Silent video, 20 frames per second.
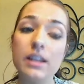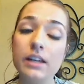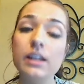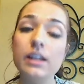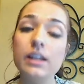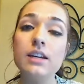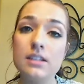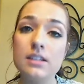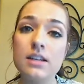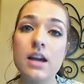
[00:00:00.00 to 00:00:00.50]
I
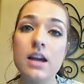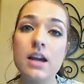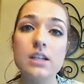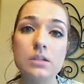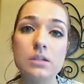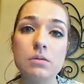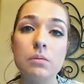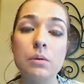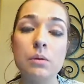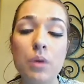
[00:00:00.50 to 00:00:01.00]
think his
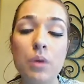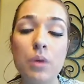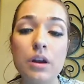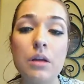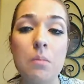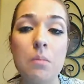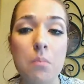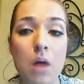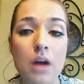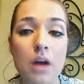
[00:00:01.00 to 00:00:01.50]
status will be
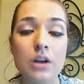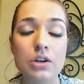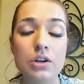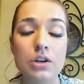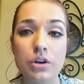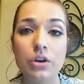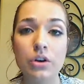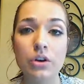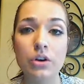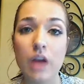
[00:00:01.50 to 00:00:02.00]
one to
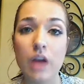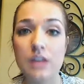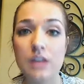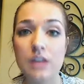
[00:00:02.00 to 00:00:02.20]
monitor